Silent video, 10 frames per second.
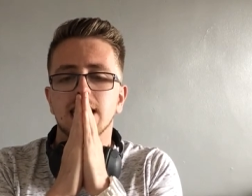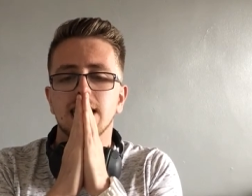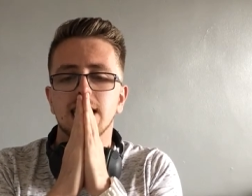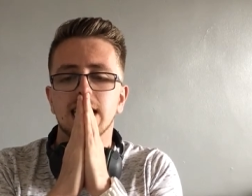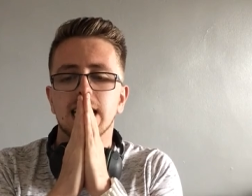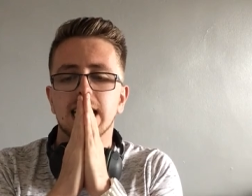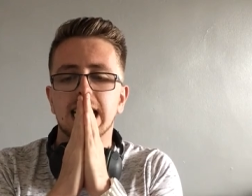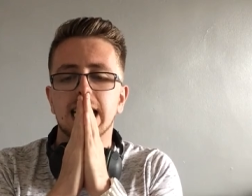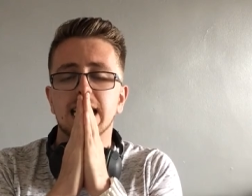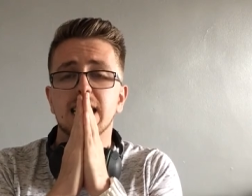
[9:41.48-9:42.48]

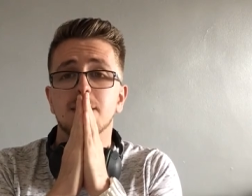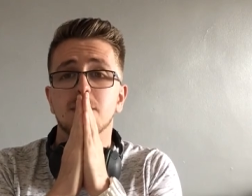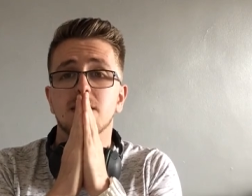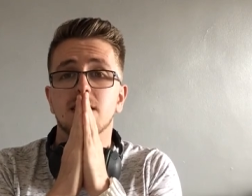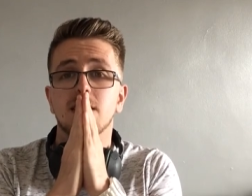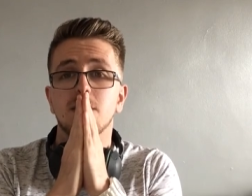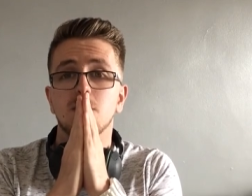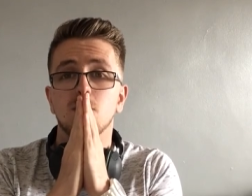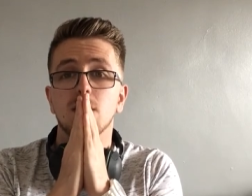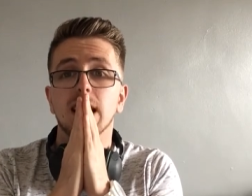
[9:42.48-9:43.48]
Yeah, I
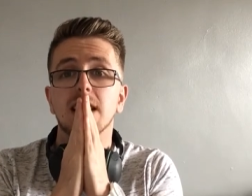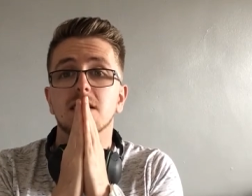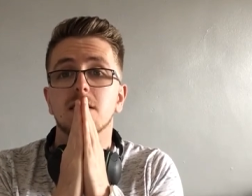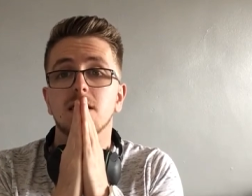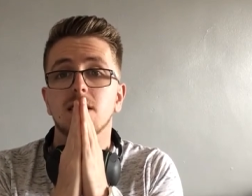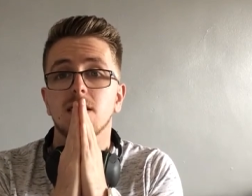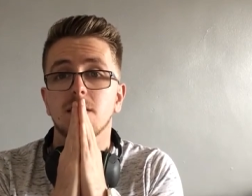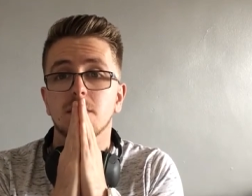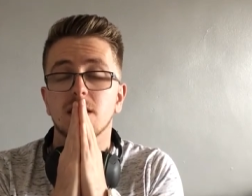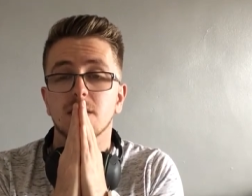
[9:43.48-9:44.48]
would like
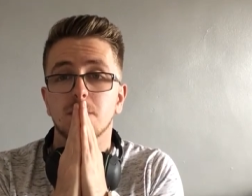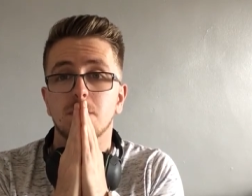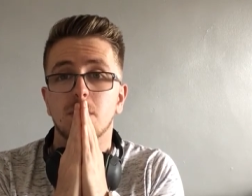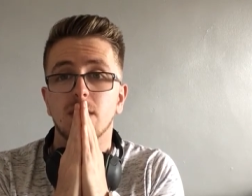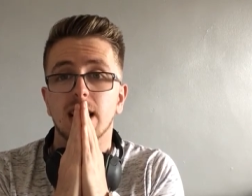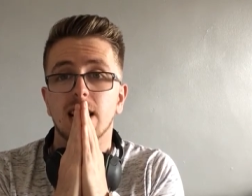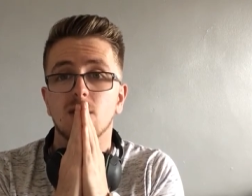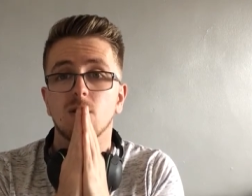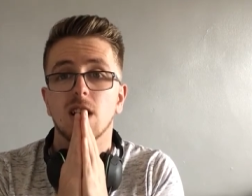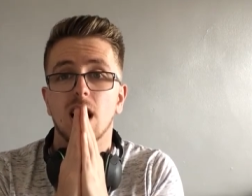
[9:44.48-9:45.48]
to just point
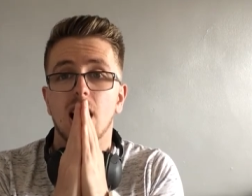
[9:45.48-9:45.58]
out,